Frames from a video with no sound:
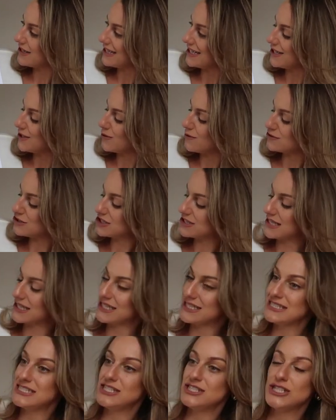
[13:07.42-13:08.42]
a really gorgeous
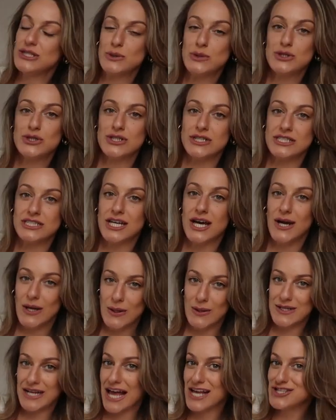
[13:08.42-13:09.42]
like neutral
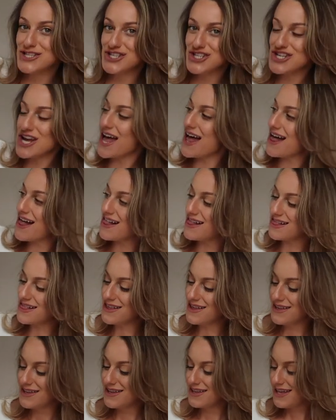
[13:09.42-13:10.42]
tone shell.
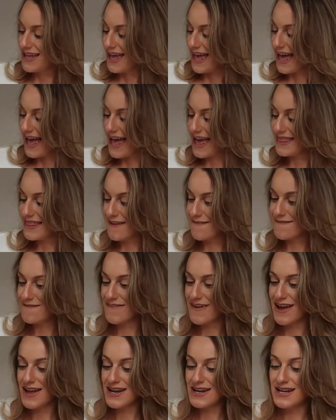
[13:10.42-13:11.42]
And then
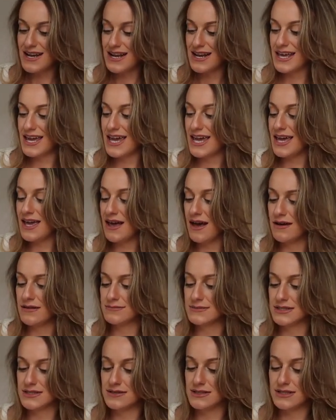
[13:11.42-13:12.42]
finally, oh
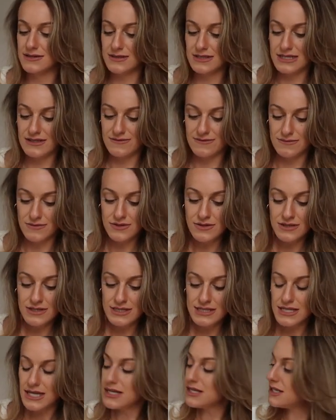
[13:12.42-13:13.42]
my god, this one's even more
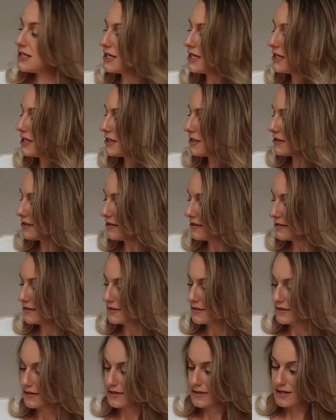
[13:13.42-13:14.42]
stunning.
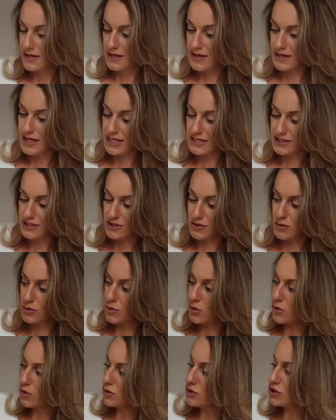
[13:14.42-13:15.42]
This
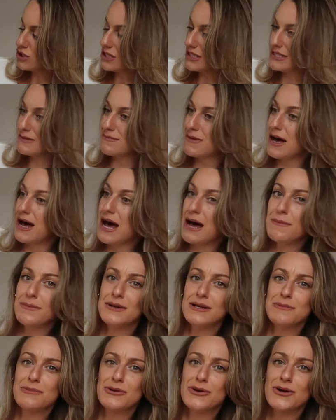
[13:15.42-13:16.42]
gorgeous marble